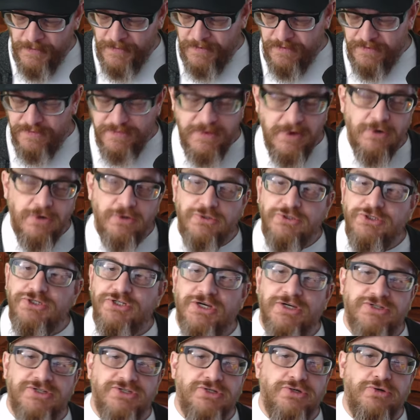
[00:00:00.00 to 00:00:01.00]
They're
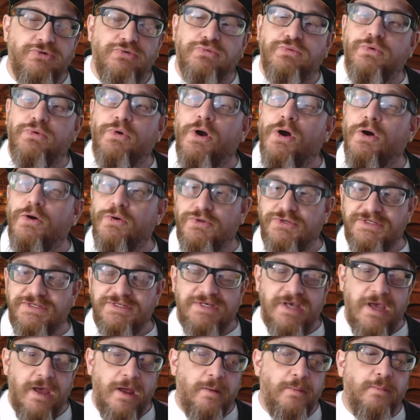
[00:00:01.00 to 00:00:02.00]
just
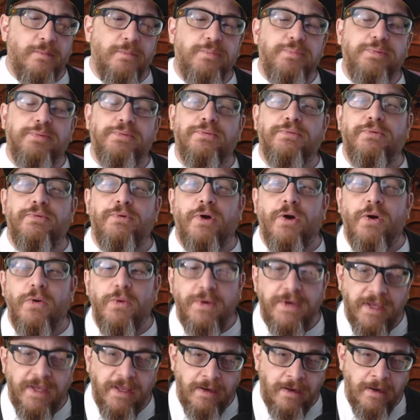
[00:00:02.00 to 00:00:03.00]
gross and
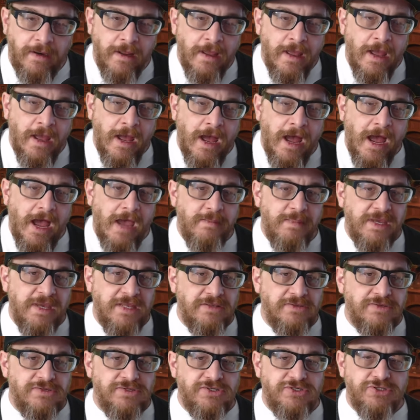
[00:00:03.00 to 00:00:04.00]
broken. I
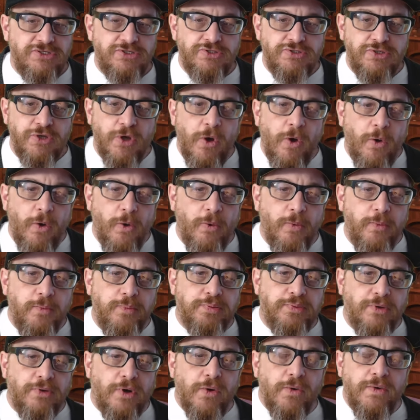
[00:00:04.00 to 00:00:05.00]
mean, so
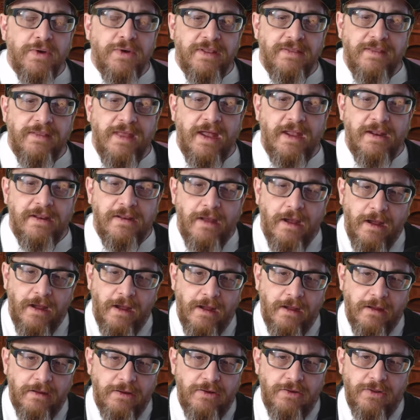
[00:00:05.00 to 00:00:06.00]
broken that
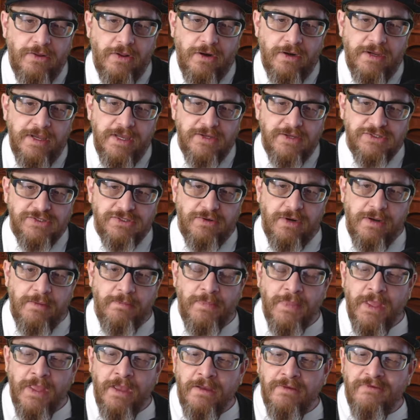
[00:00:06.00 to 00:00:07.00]
uh, Clark Hellscream,
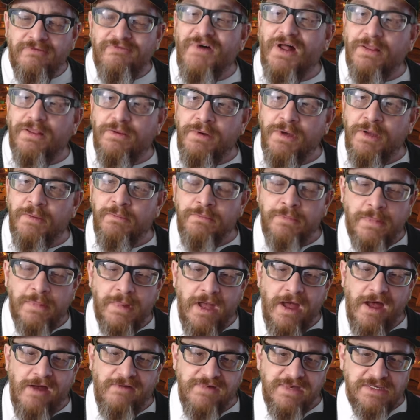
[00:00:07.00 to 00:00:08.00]
follow him,
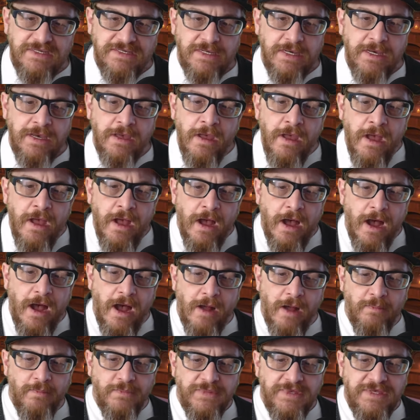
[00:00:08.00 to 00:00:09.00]
obviously,
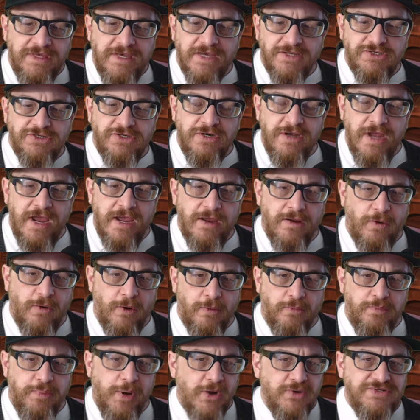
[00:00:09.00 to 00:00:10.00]
um, yesterday
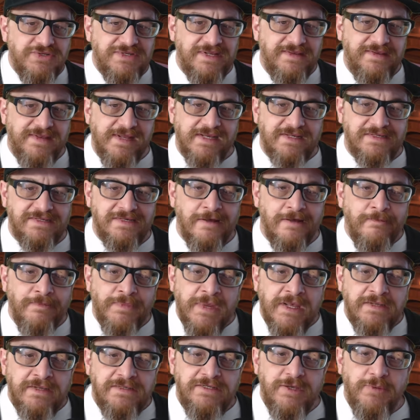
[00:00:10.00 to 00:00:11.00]
or posted this
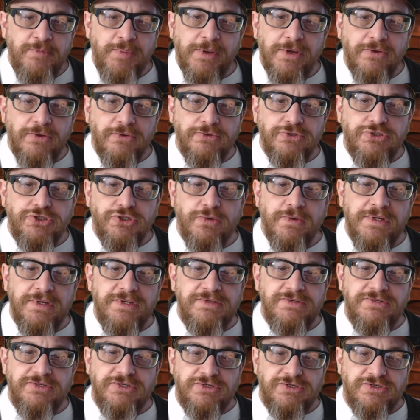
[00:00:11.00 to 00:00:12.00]
Typical
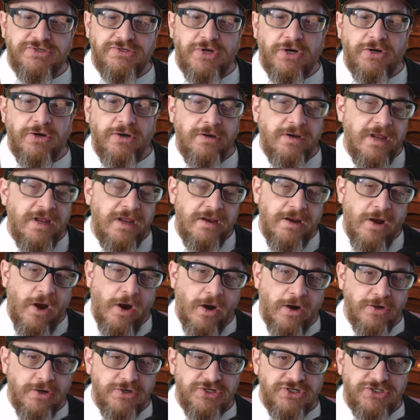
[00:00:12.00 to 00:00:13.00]
druid turn in
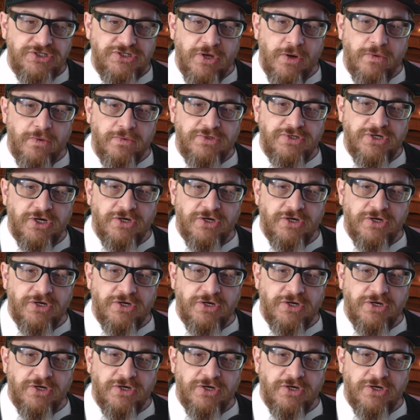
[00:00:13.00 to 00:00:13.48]
Hearthstone.